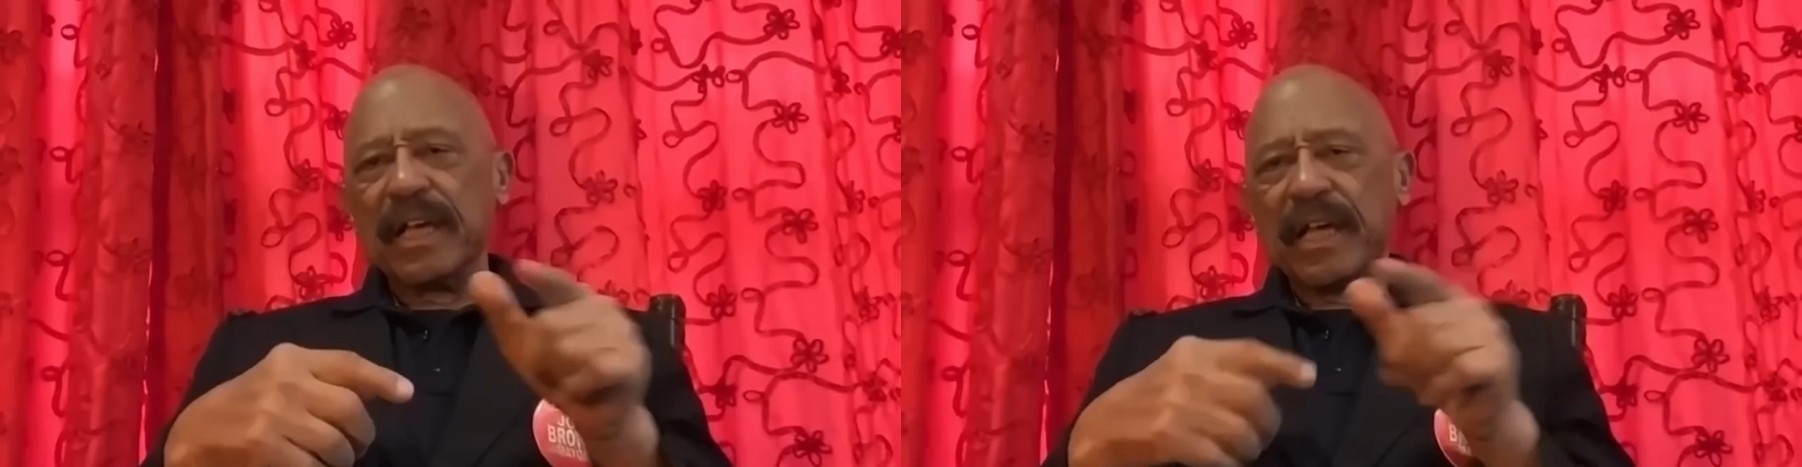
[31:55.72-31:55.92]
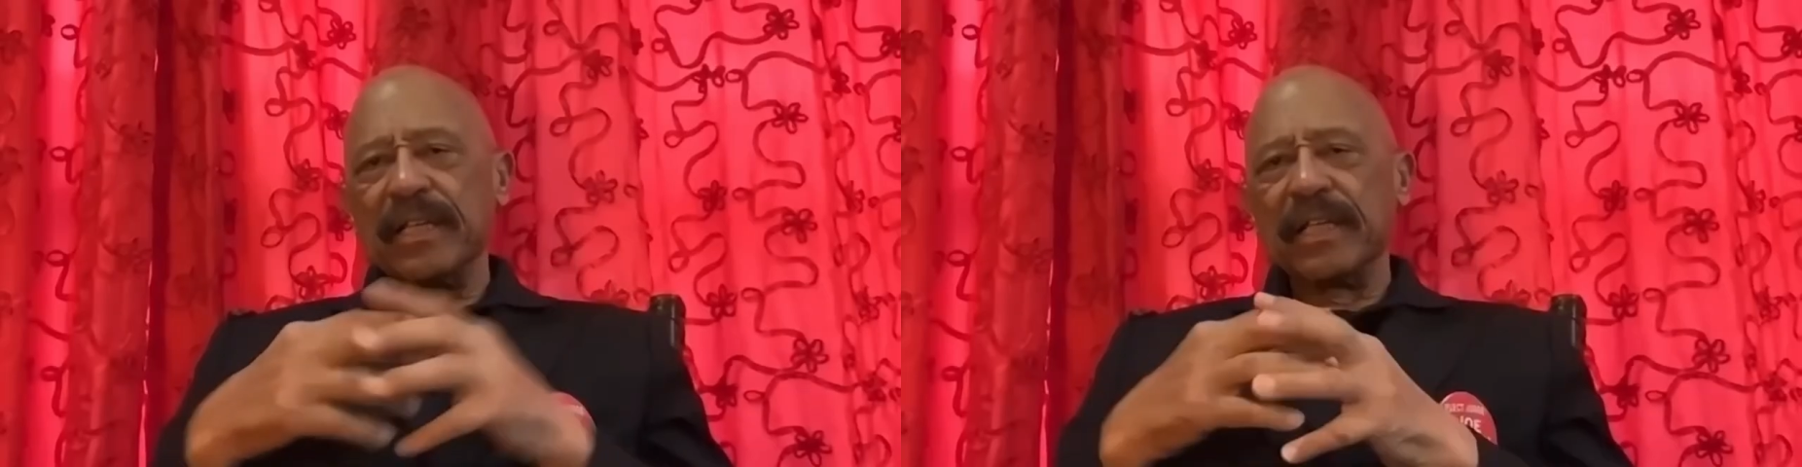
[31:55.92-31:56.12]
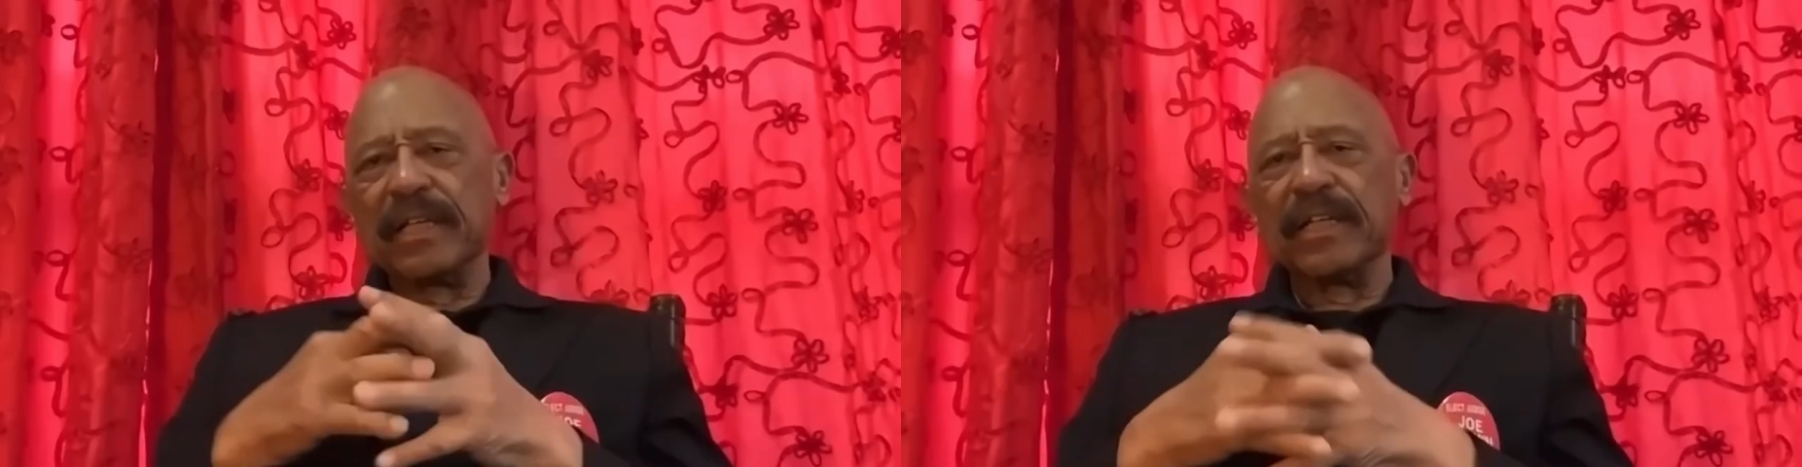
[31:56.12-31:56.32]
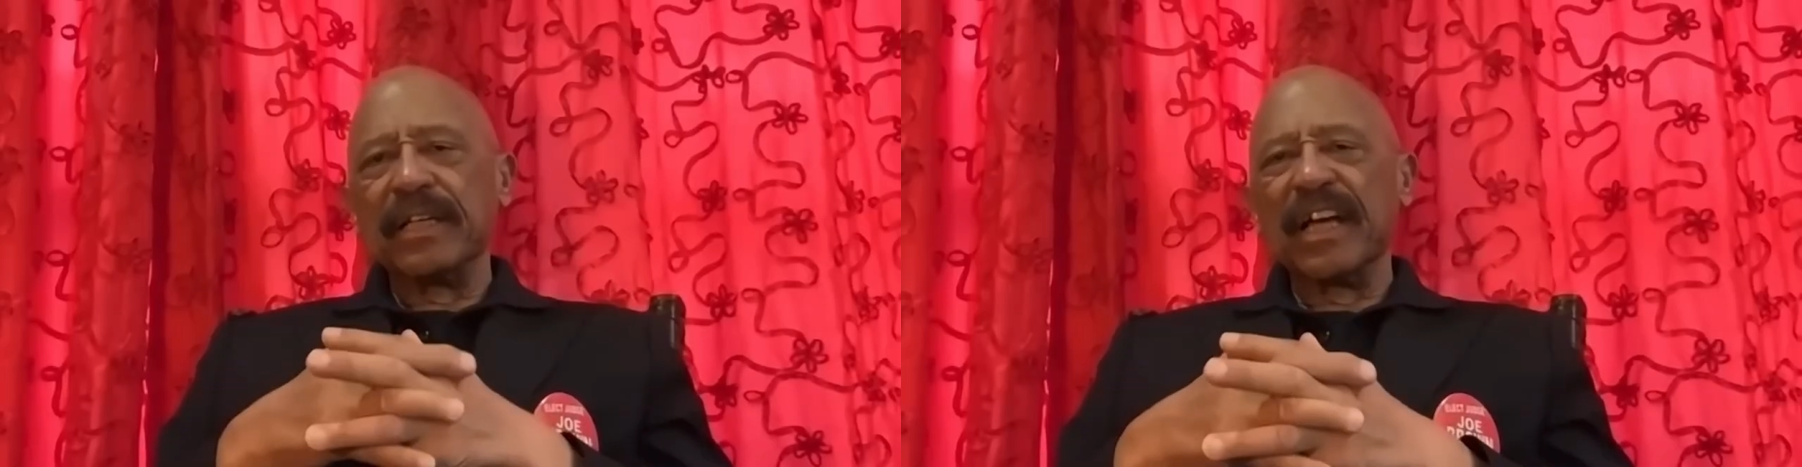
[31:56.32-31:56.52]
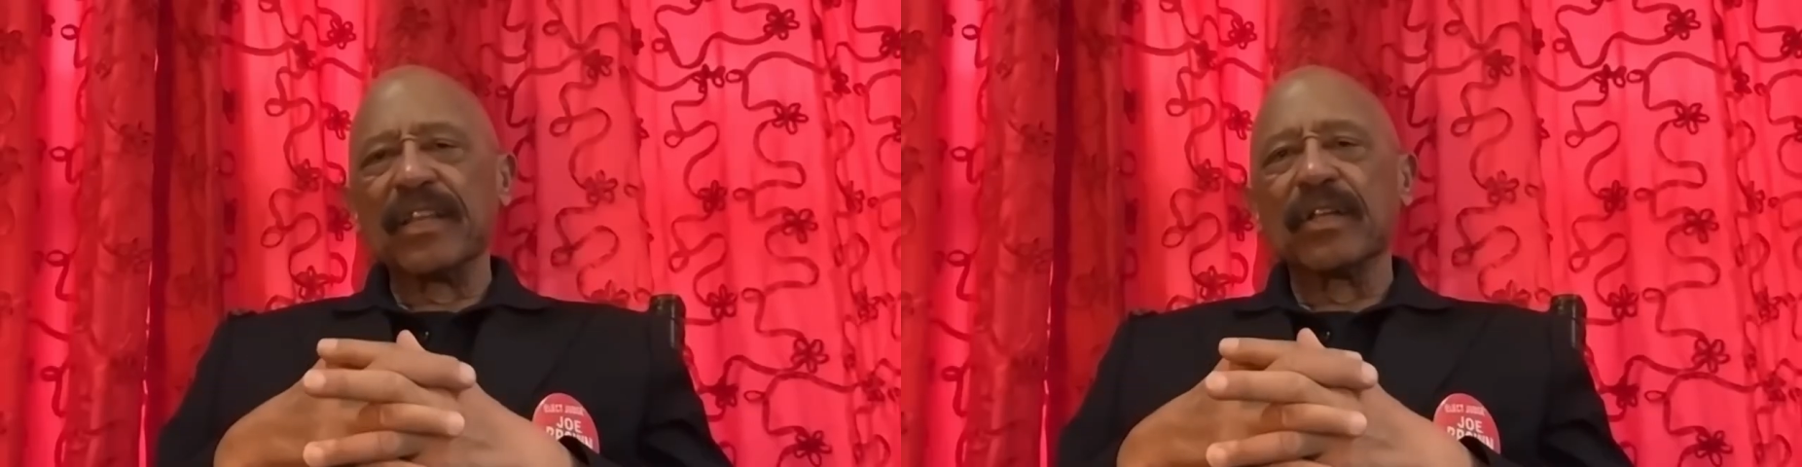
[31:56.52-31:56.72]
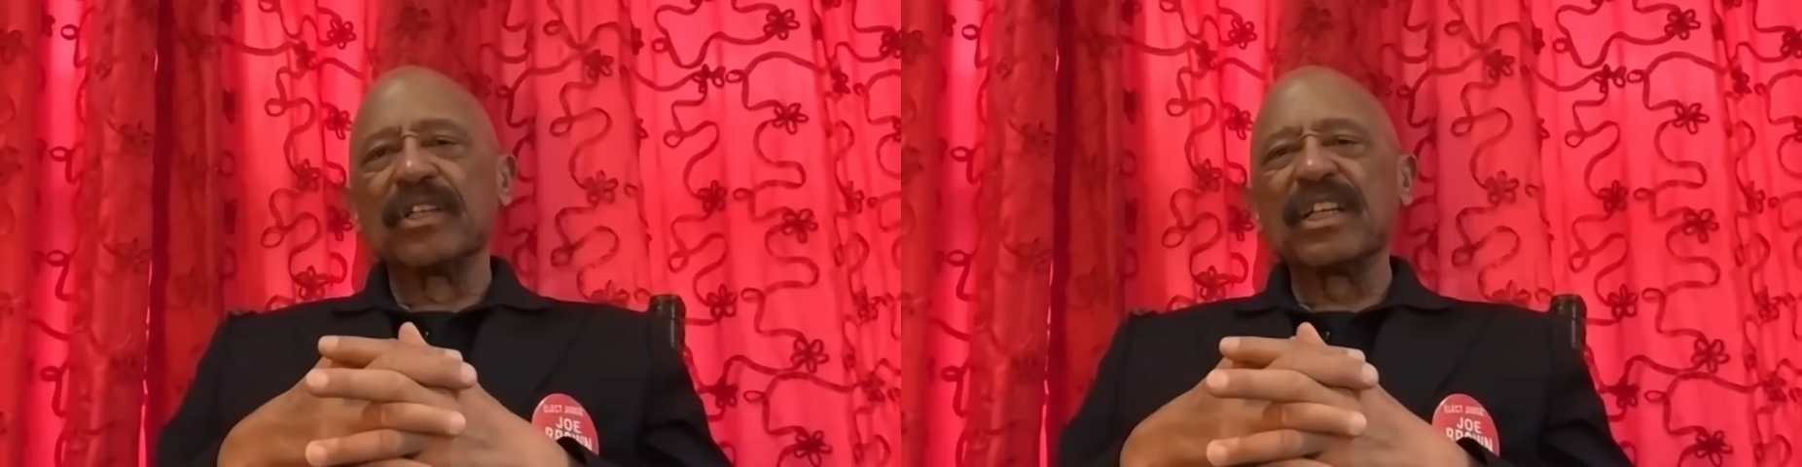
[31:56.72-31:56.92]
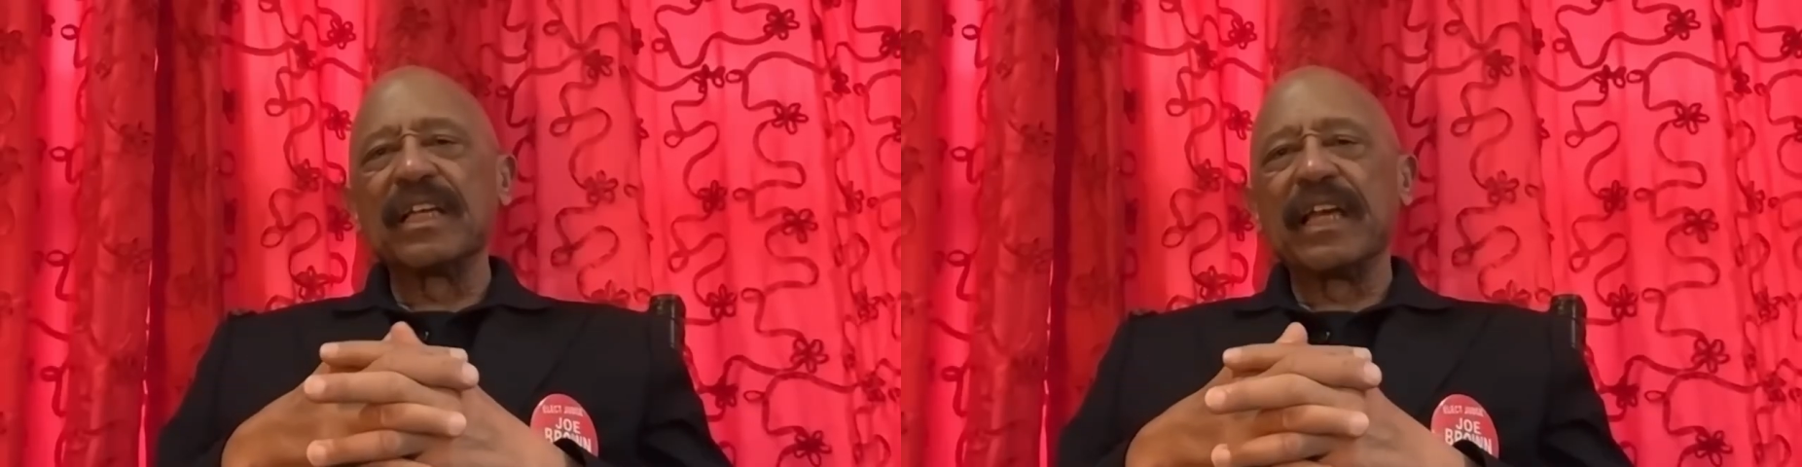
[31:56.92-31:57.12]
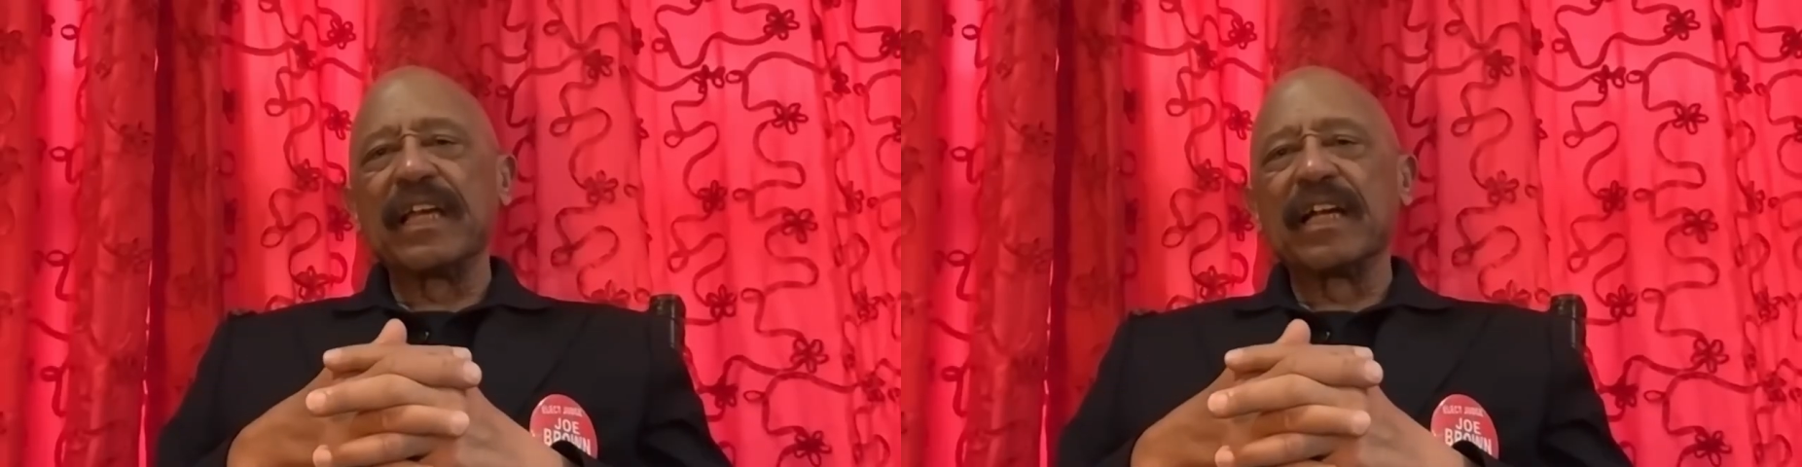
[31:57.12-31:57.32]
And then another
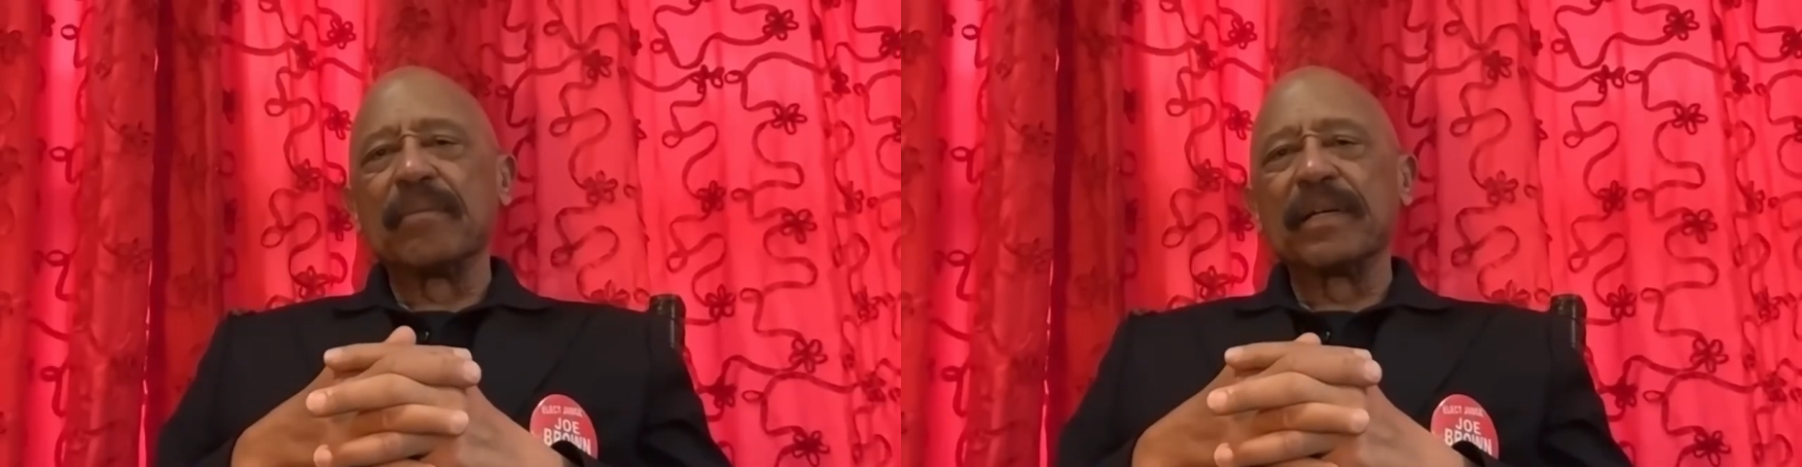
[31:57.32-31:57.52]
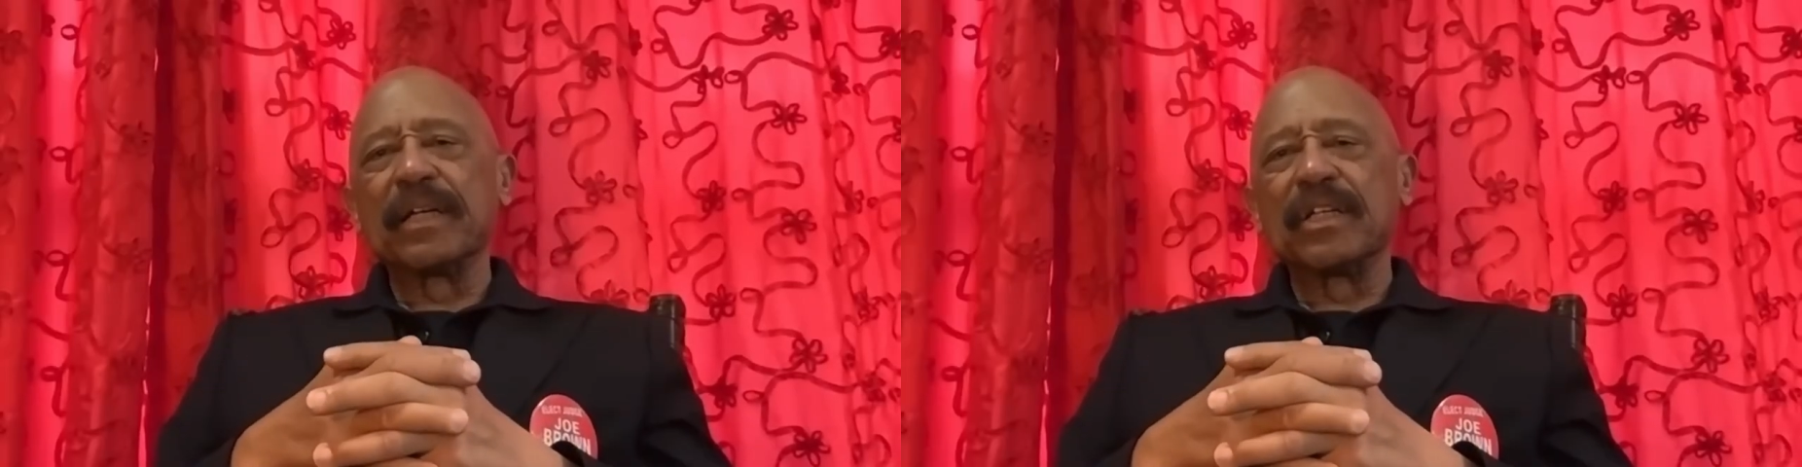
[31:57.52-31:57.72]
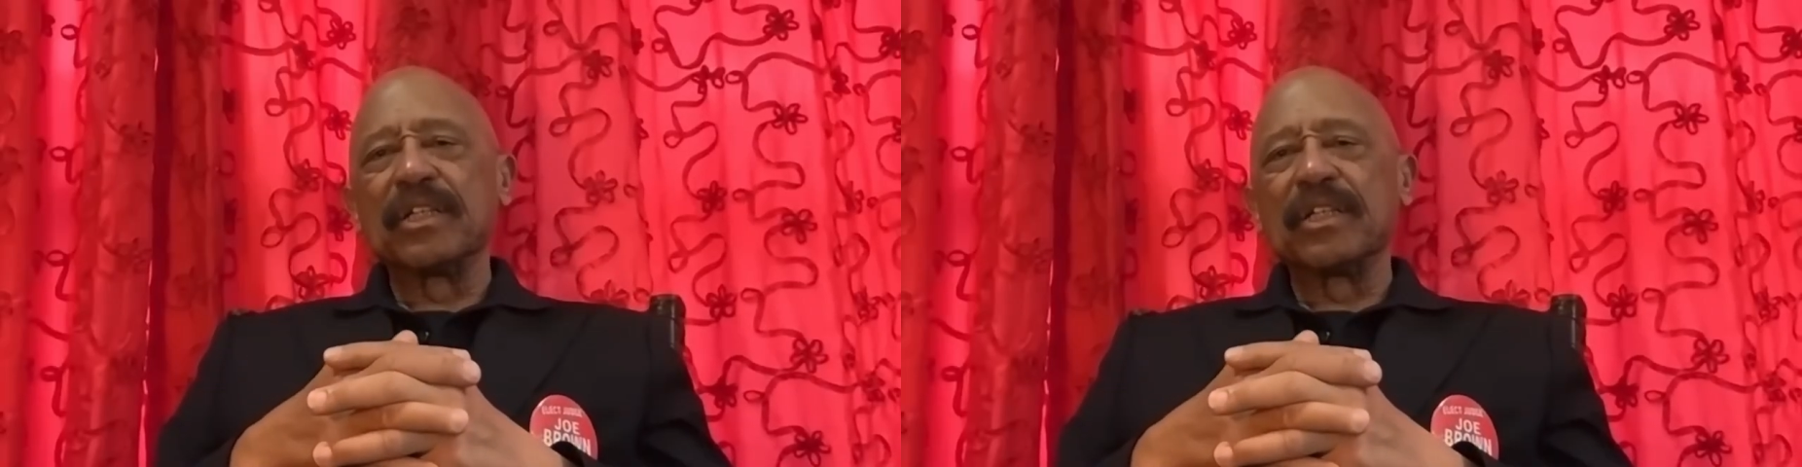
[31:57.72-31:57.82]
DA coming in